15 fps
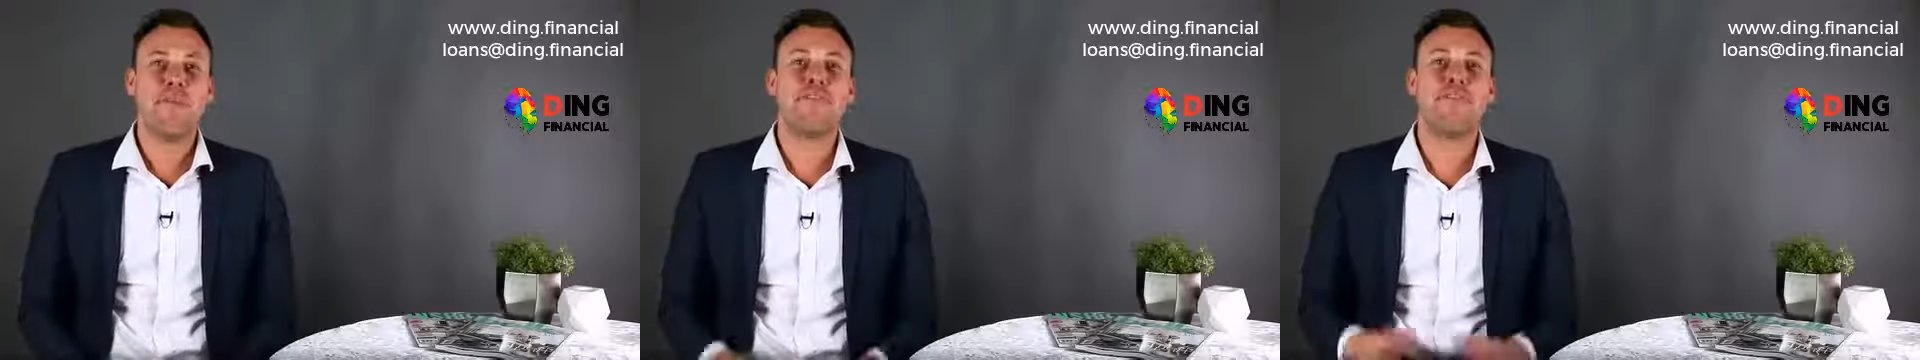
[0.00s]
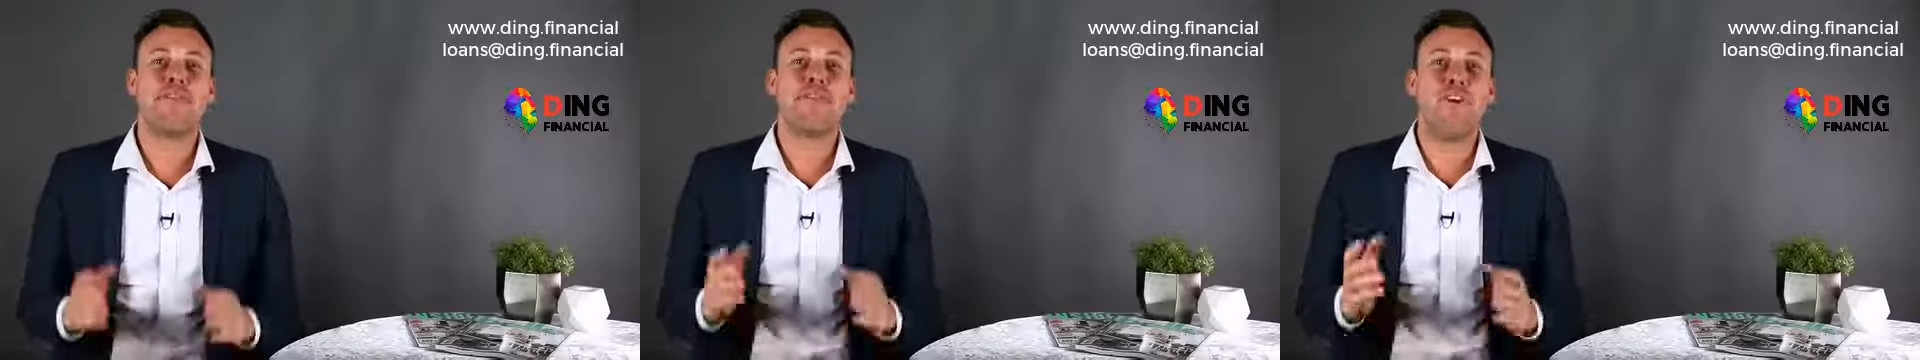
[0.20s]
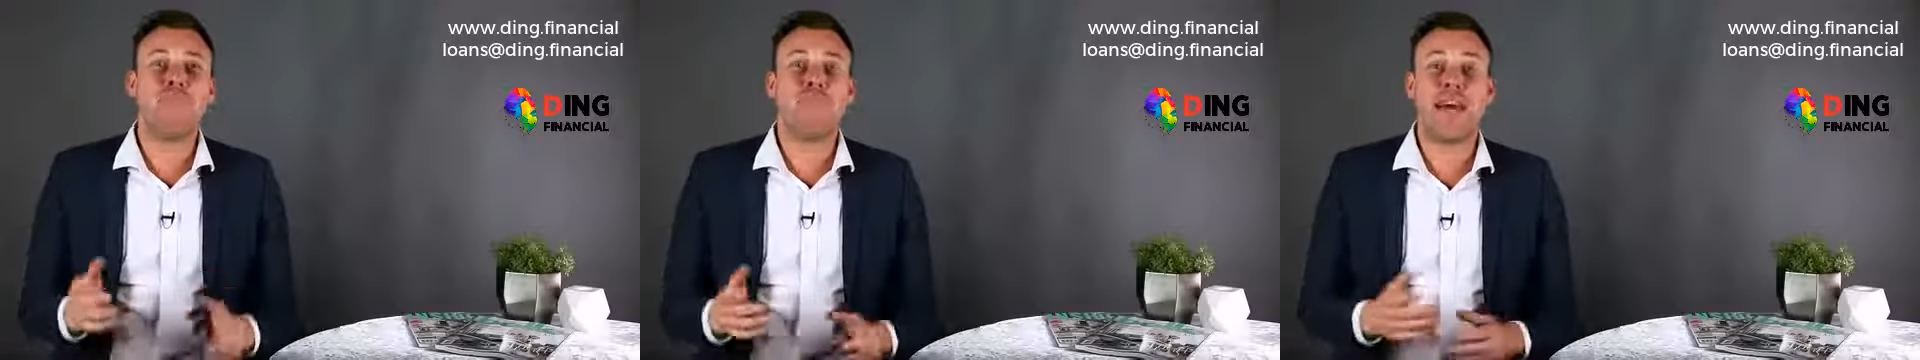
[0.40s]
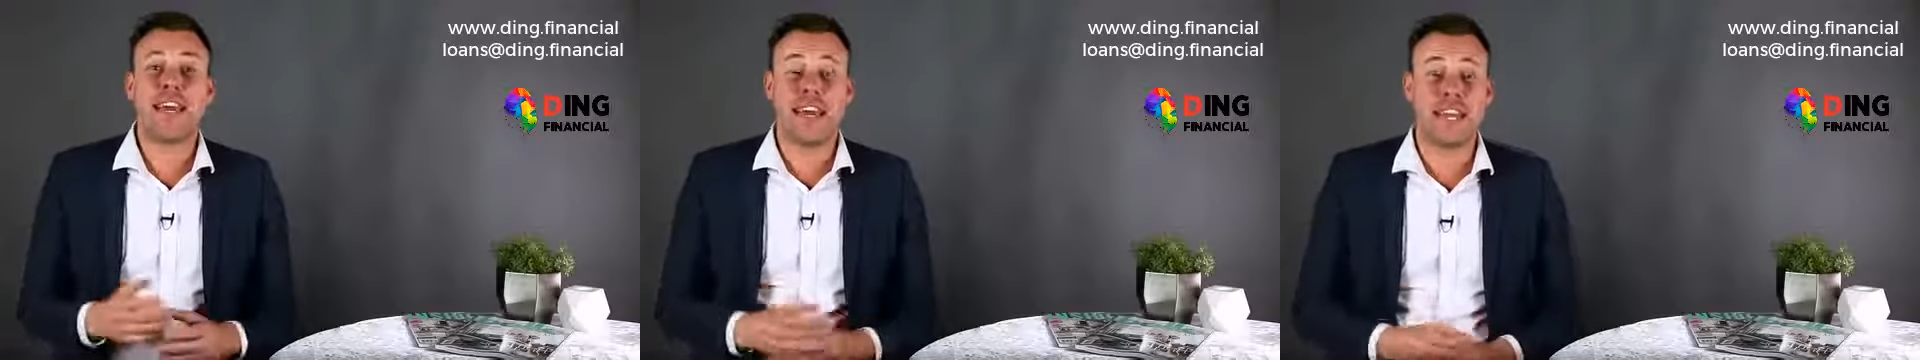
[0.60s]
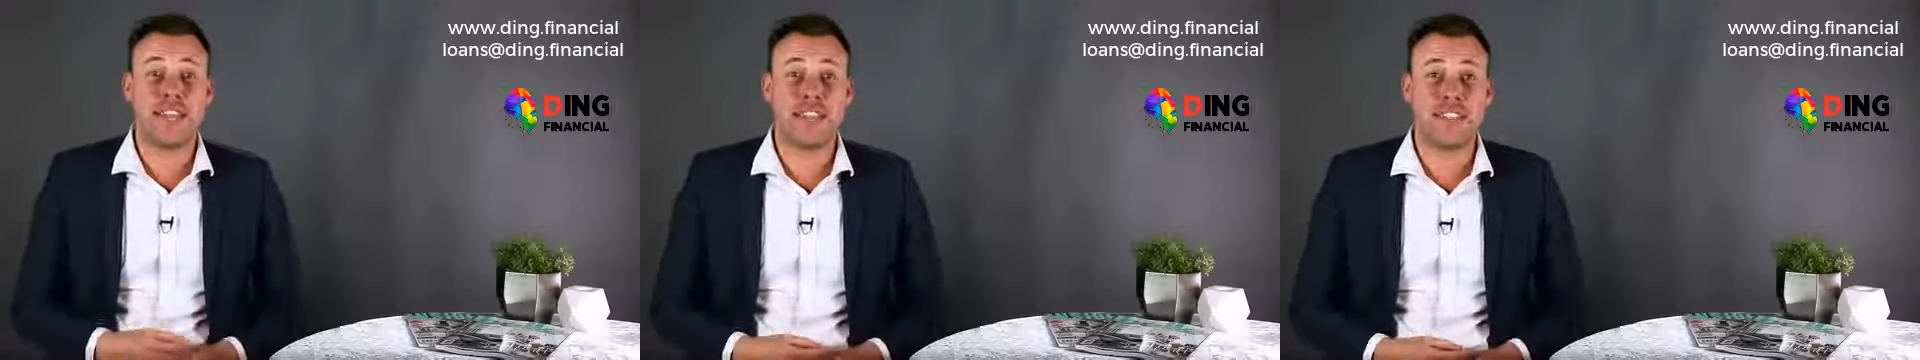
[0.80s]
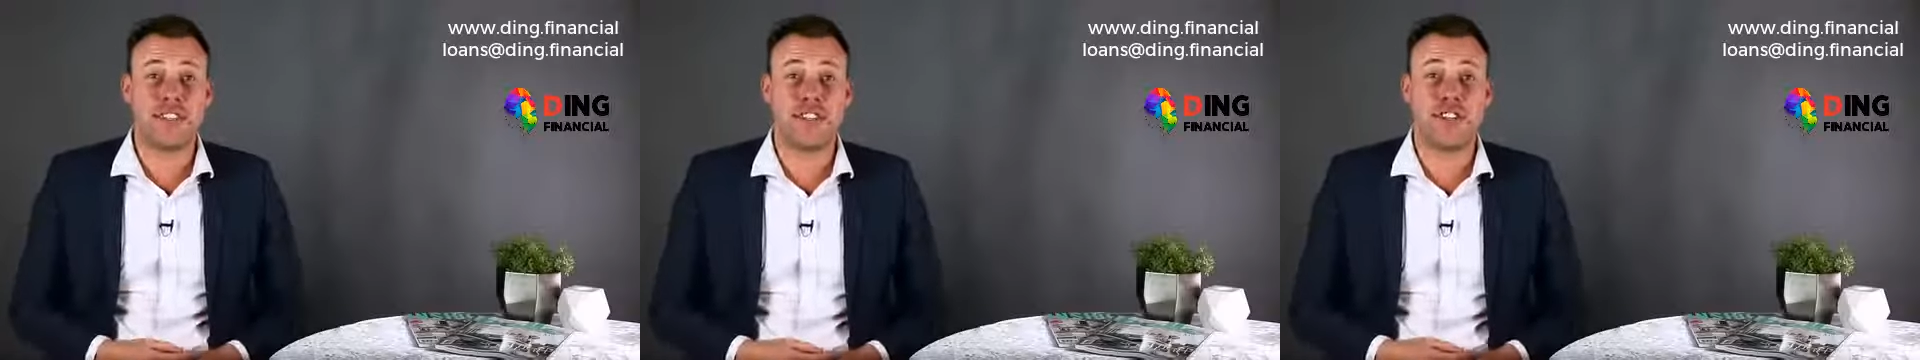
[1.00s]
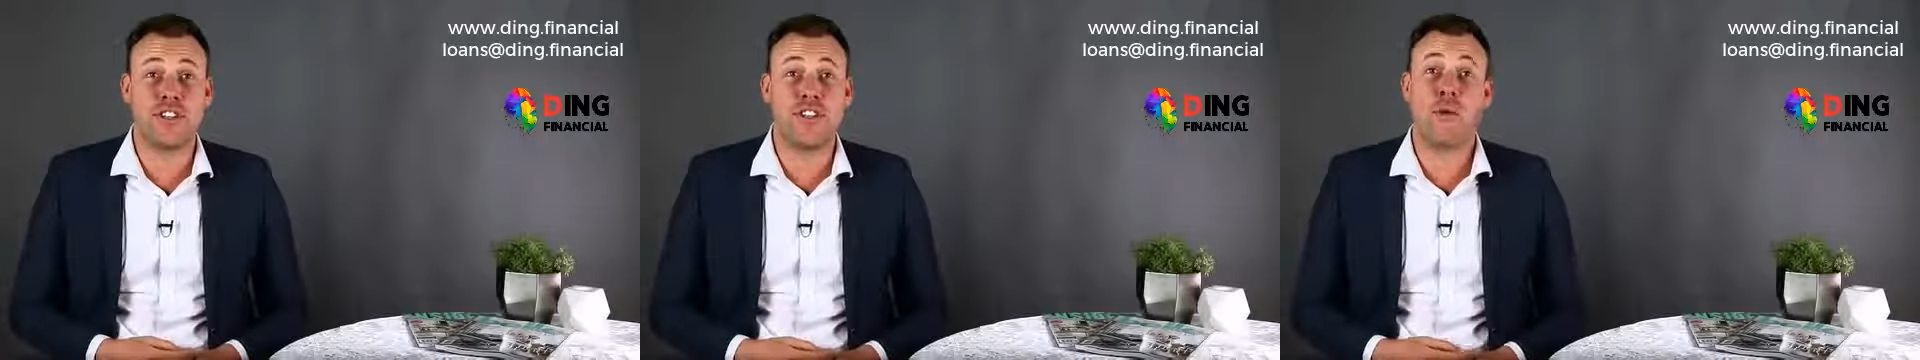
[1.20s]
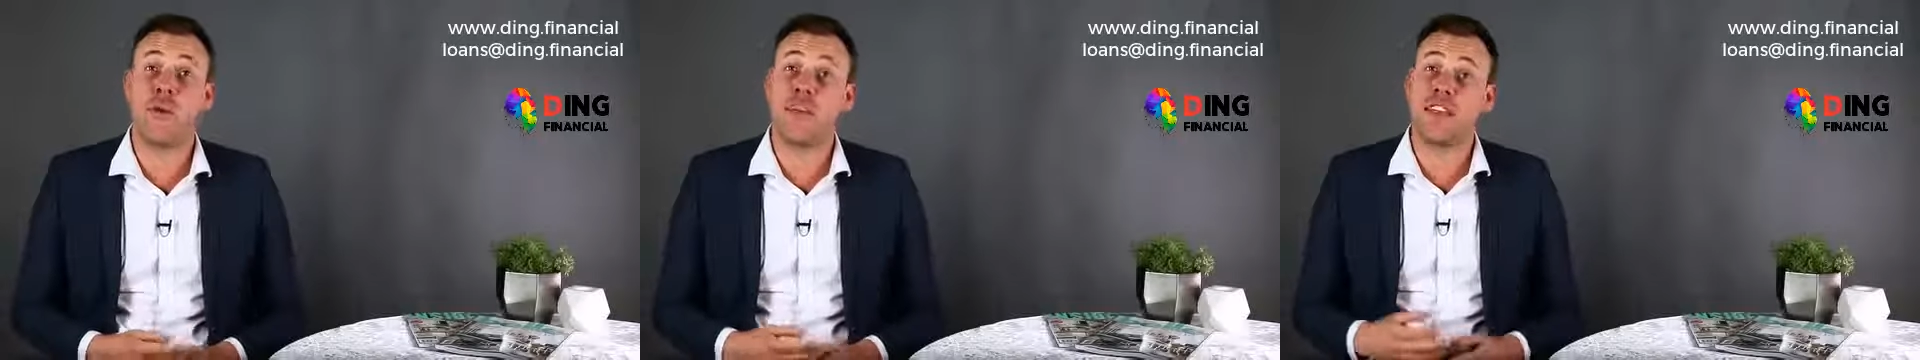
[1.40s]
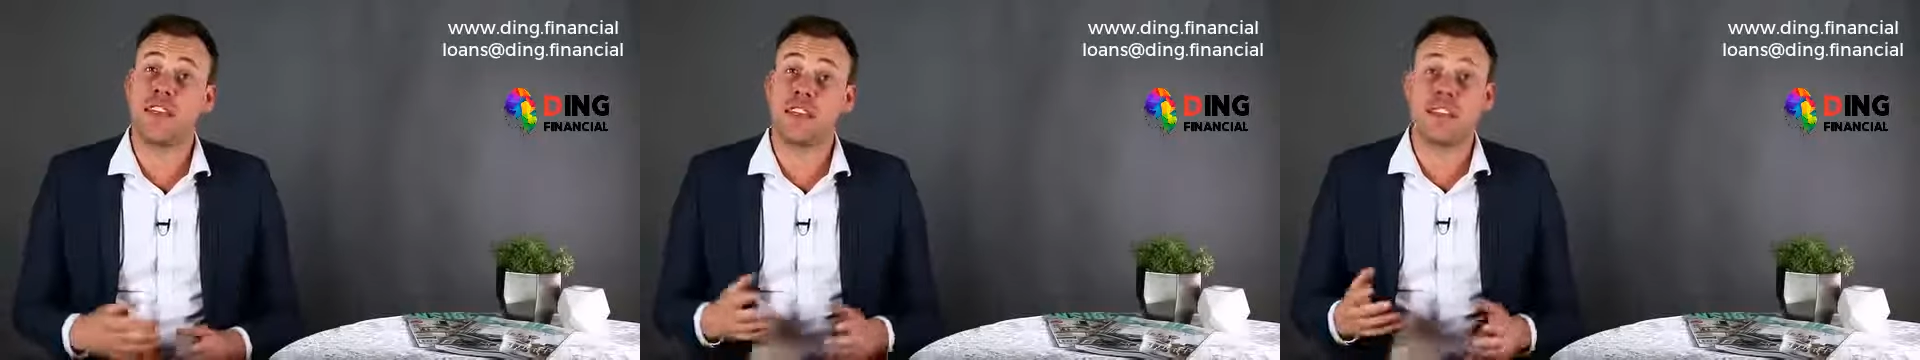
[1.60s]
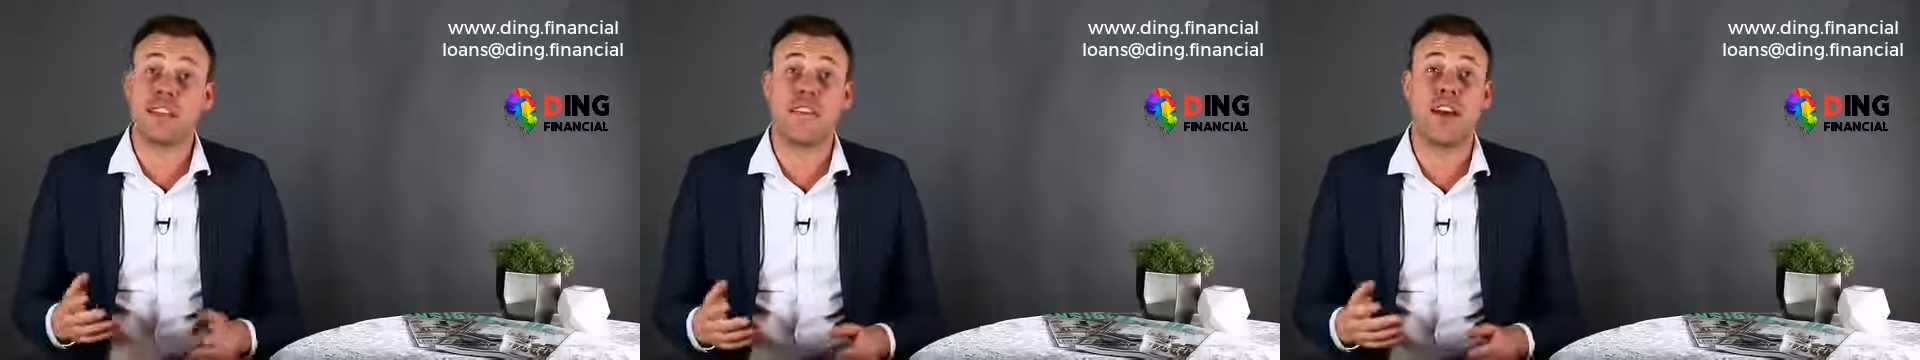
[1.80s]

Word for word: Before making a decision on whether this